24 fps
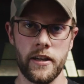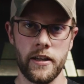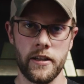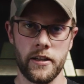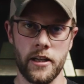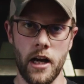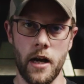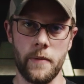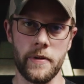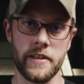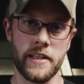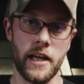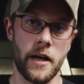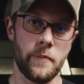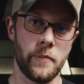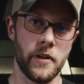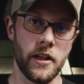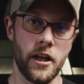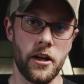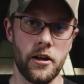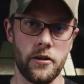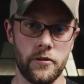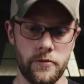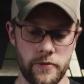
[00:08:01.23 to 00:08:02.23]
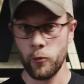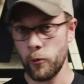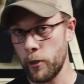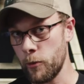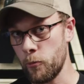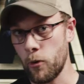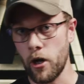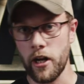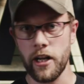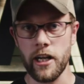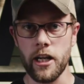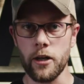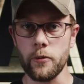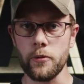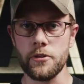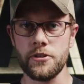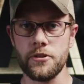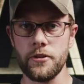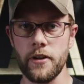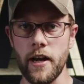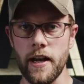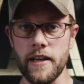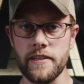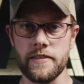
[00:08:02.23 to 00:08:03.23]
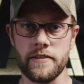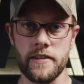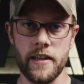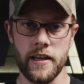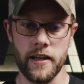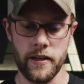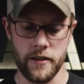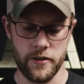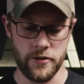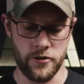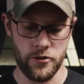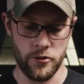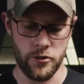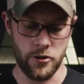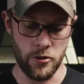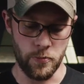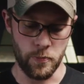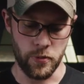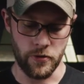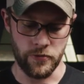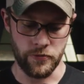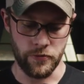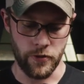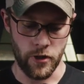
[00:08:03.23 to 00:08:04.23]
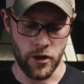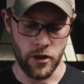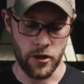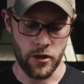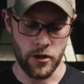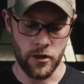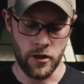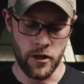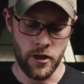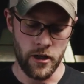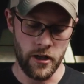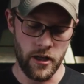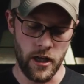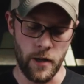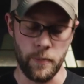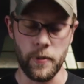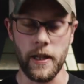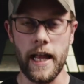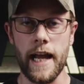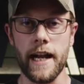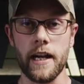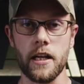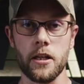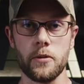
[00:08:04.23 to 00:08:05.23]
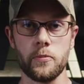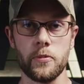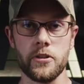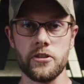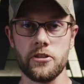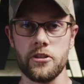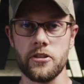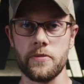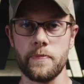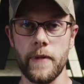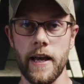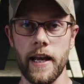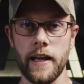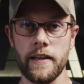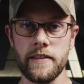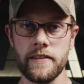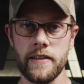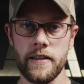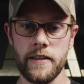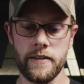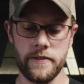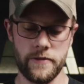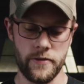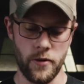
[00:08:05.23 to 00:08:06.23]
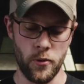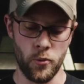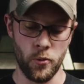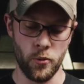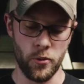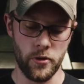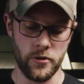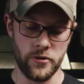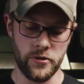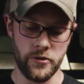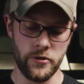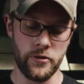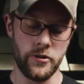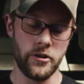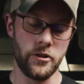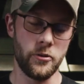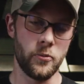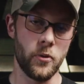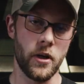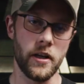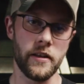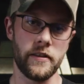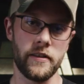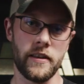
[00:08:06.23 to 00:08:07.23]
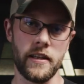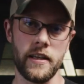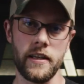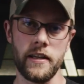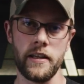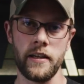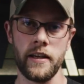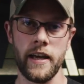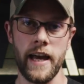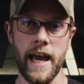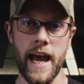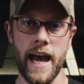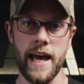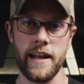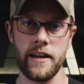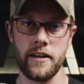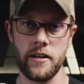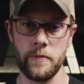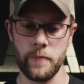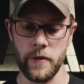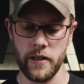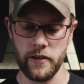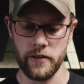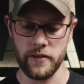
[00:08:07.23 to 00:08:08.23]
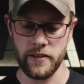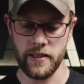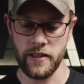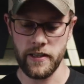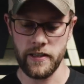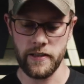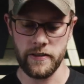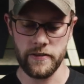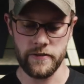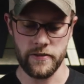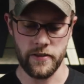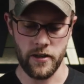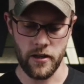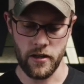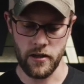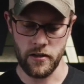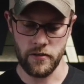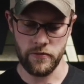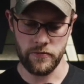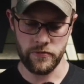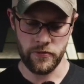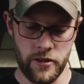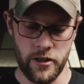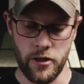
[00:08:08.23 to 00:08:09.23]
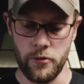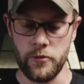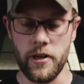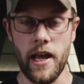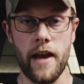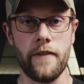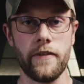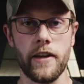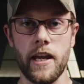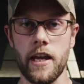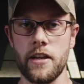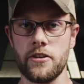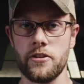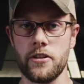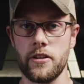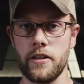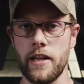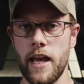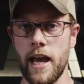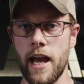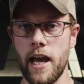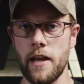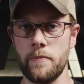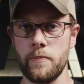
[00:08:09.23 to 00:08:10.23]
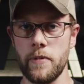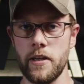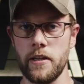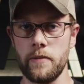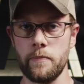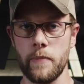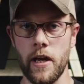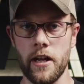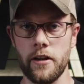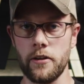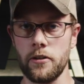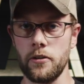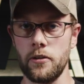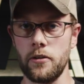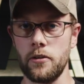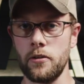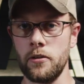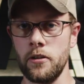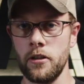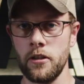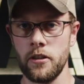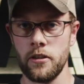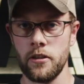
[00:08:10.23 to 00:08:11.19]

comment down below. We want to hear what you guys think. Do you prefer a placard with just magazines or do you want the added abilities of, you know, navigation, admin, medical,